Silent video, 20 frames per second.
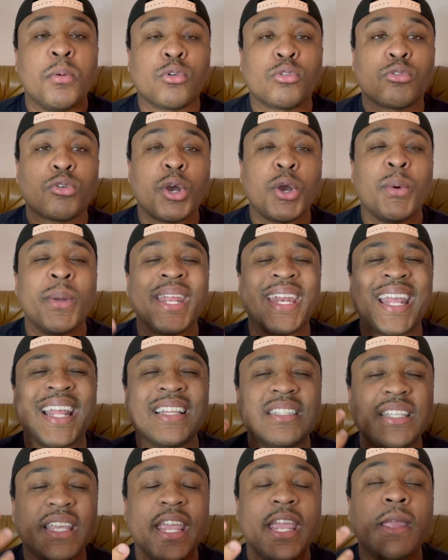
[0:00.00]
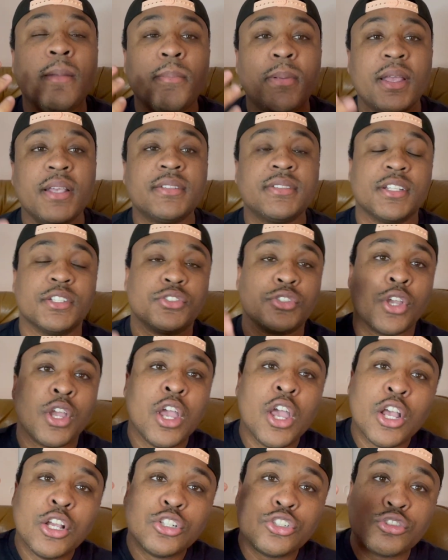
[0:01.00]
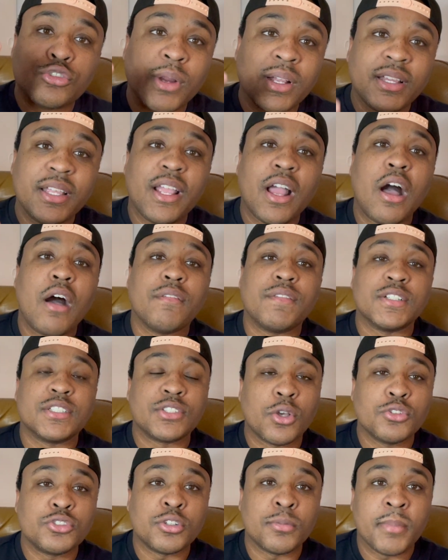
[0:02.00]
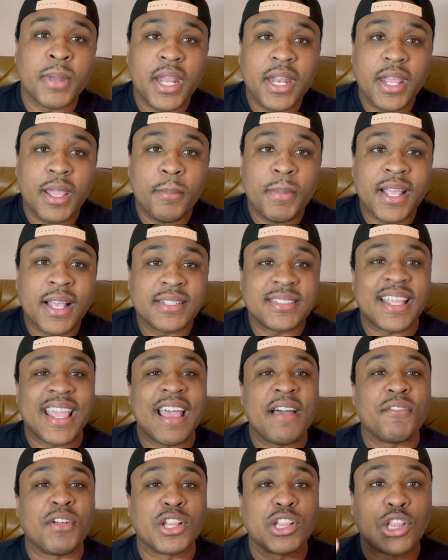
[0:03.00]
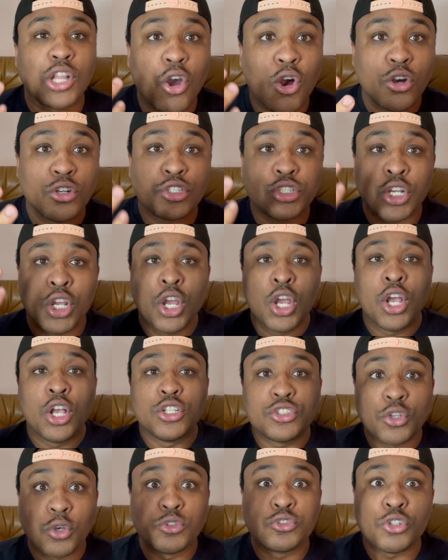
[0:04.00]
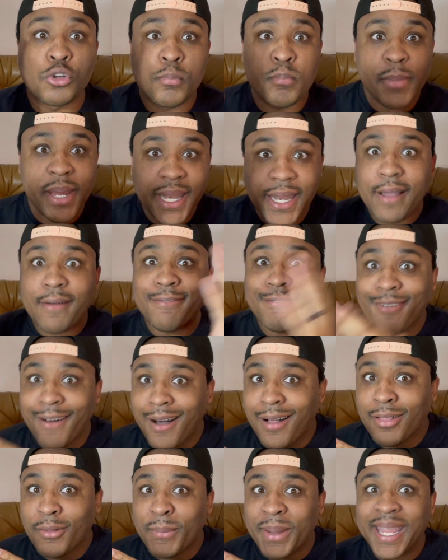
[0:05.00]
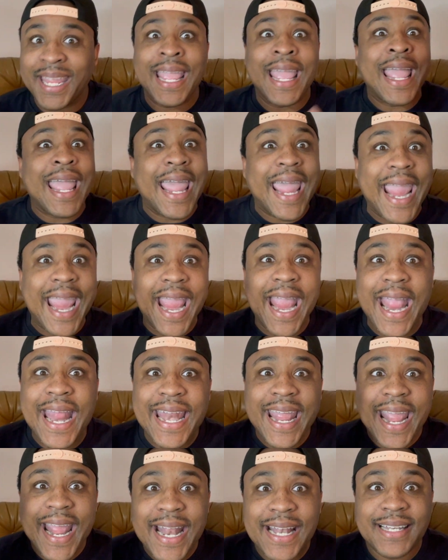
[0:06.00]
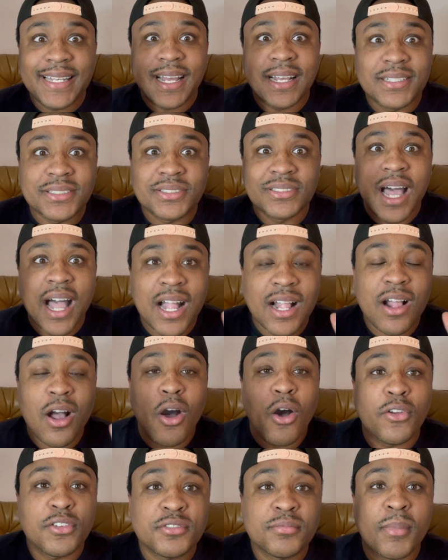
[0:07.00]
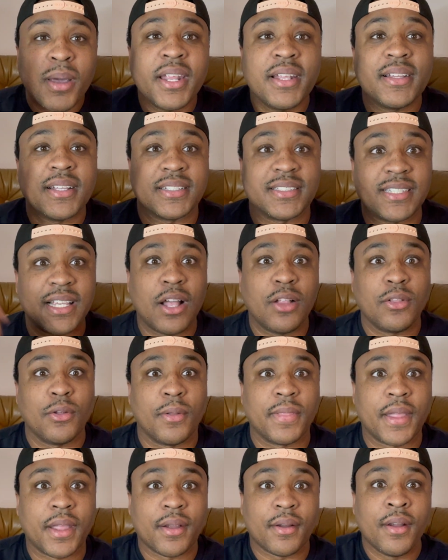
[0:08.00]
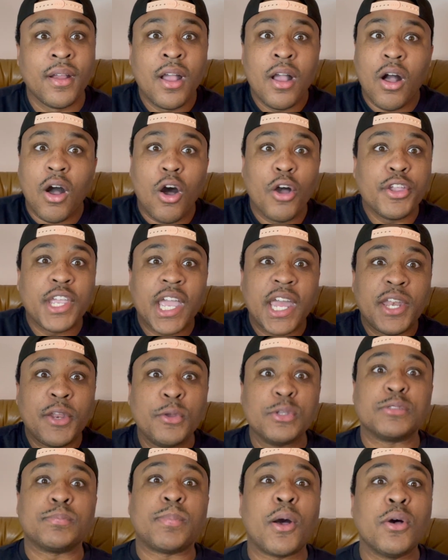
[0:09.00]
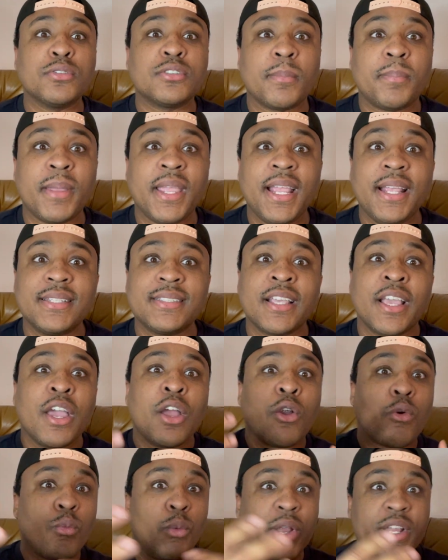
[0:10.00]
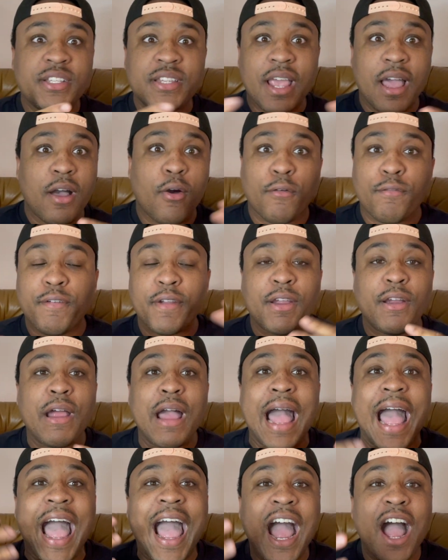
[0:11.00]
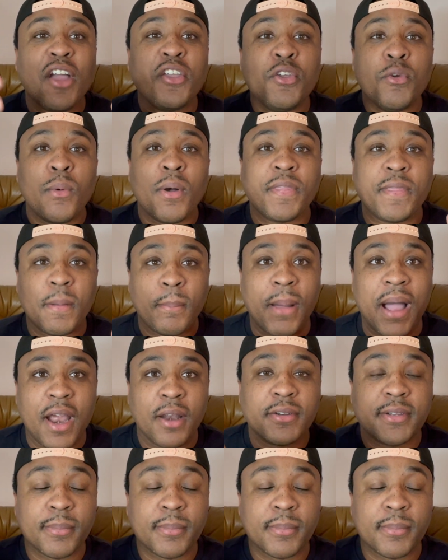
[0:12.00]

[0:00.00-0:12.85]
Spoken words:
grow an antique business strictly off of social media because they have a large social media following, and it does not cost money to sell on there. All you gotta do is post a piece, reach out, or figure out how you want the buyer to